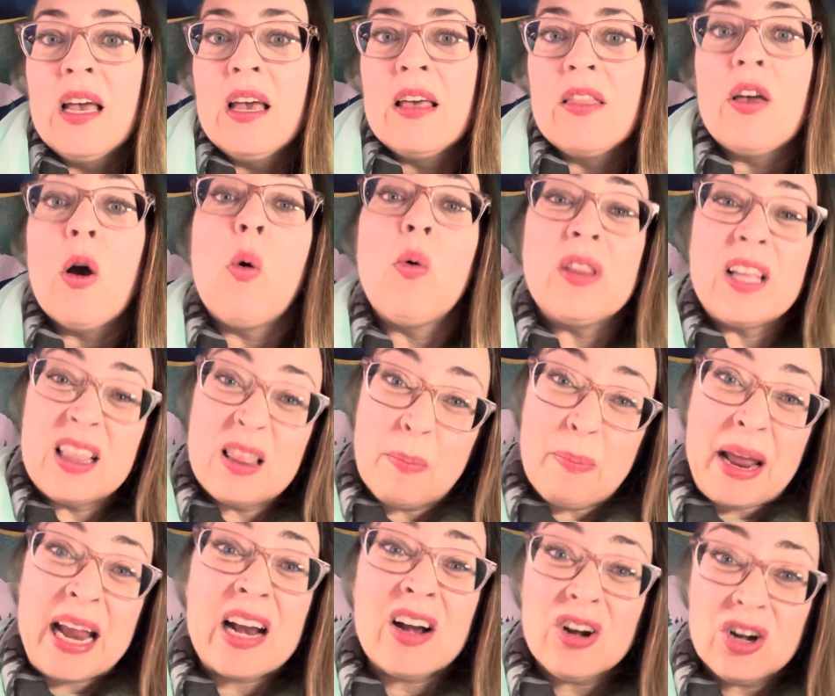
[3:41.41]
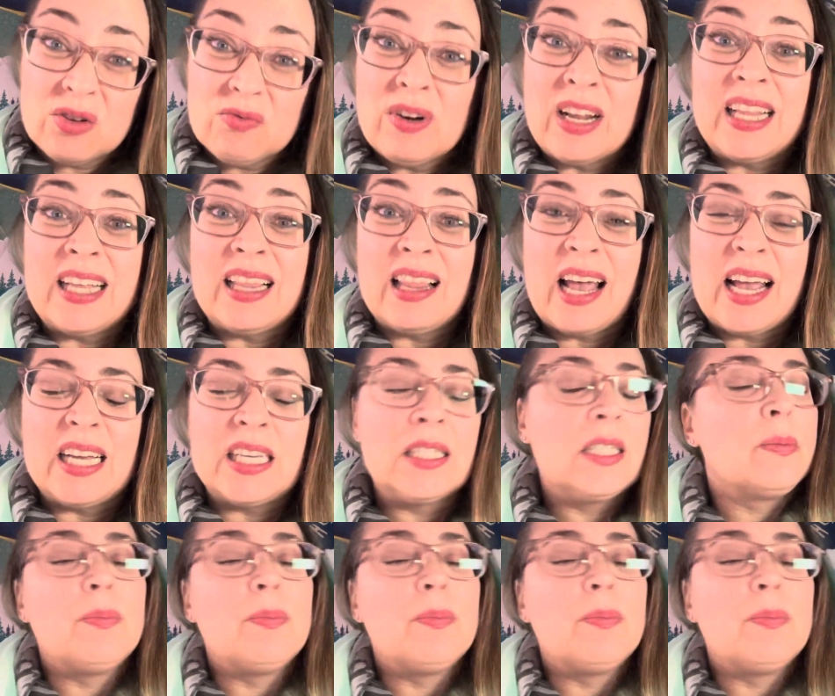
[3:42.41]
that only the parent really likes,